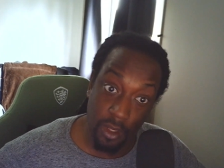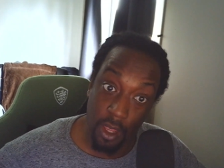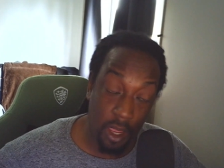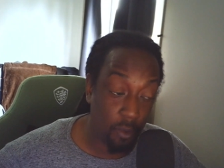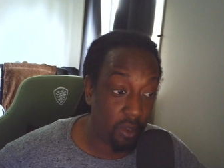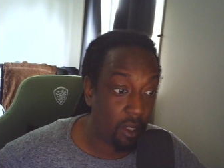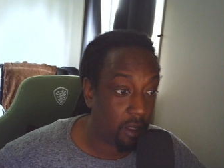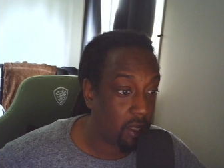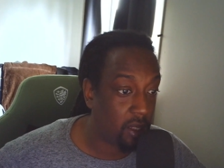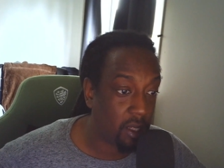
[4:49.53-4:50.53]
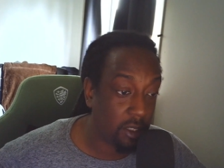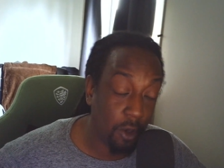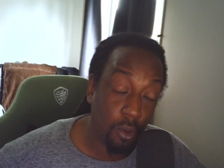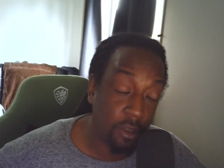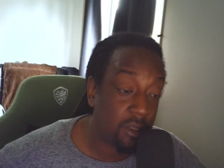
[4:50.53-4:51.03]
hey, we didn't let in any
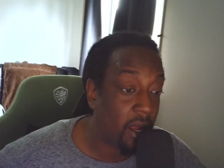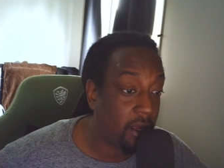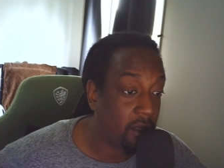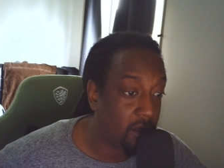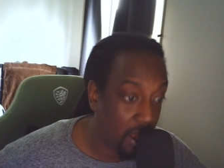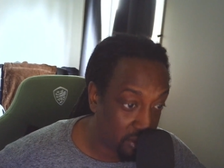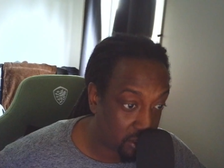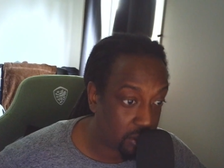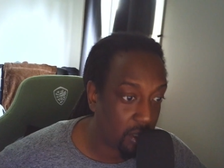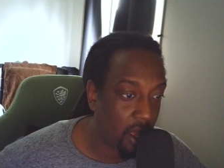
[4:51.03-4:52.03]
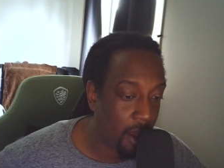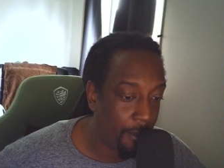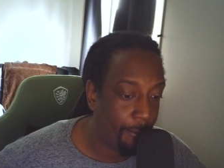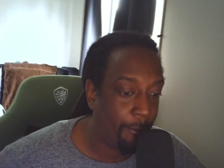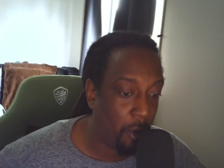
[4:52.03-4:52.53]
goals, and that's a
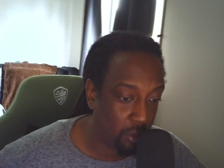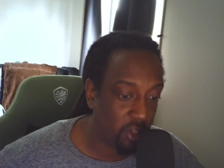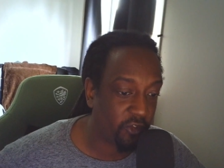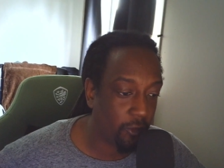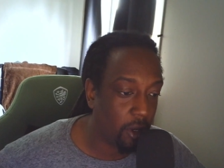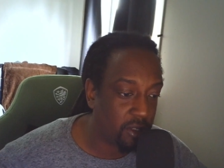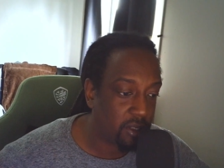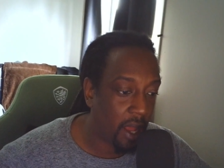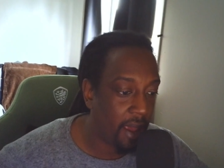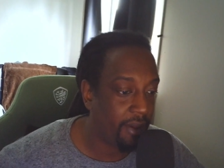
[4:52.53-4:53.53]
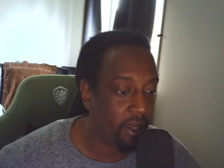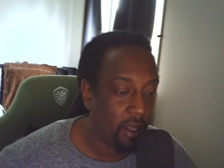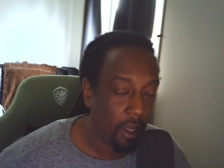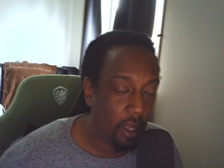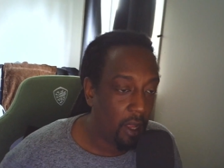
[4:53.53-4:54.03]
bonus for us. I
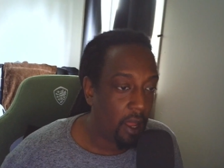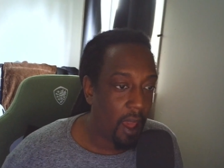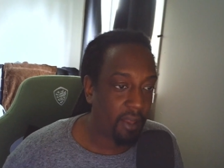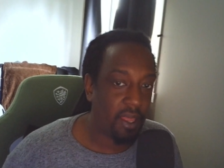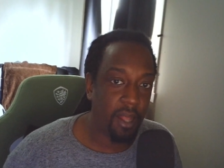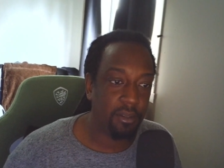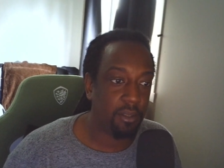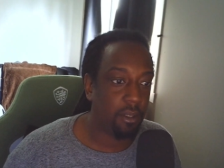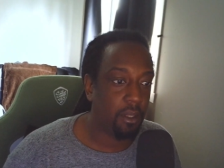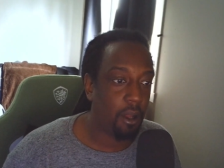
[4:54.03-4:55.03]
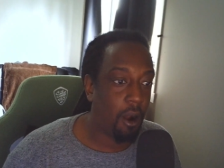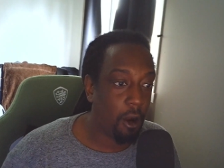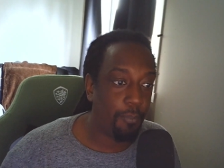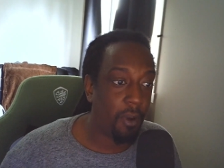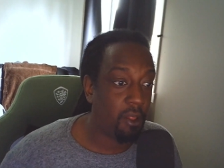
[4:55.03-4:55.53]
can't
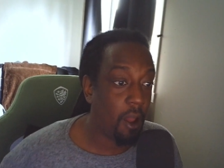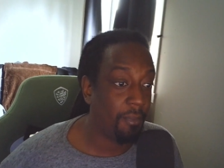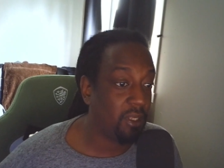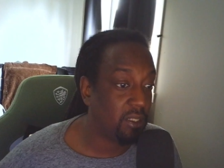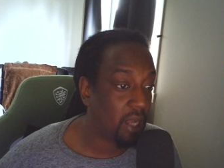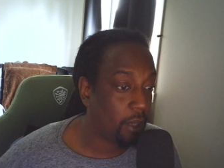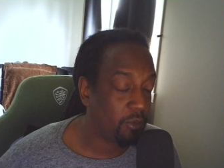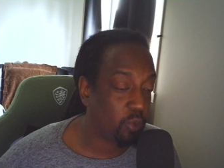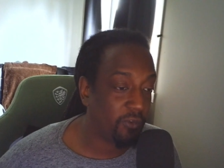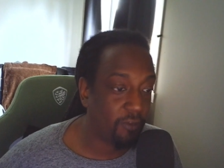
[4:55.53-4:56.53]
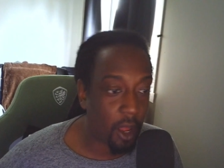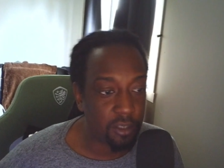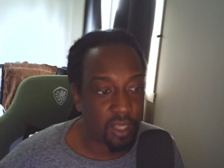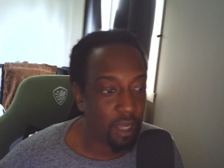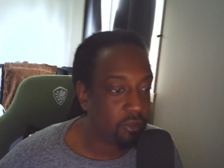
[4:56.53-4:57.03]
harp on how many times we've
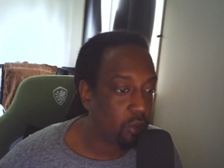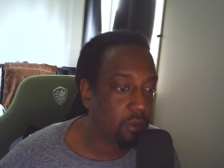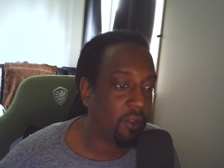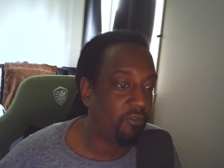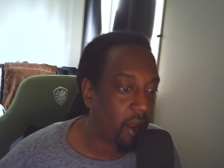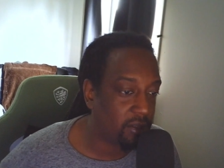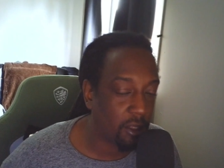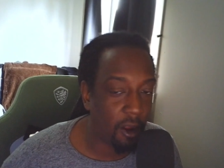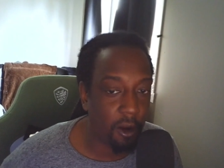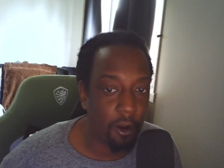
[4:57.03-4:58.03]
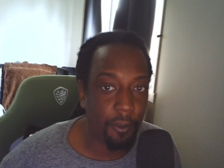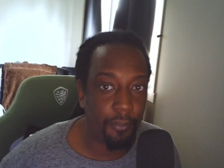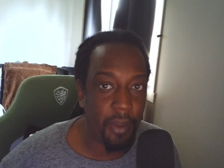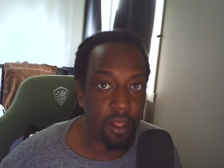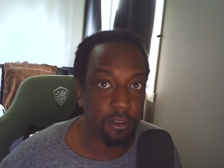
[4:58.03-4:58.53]
lost games due to the fact that our
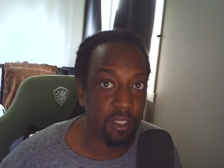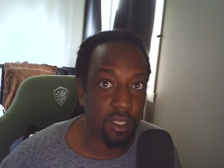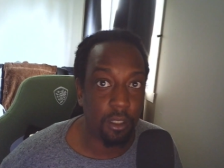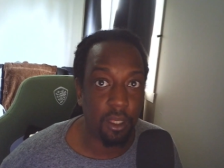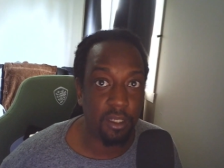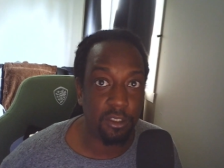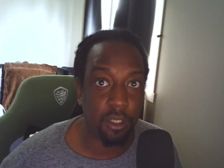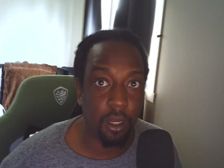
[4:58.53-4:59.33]
penalty kill has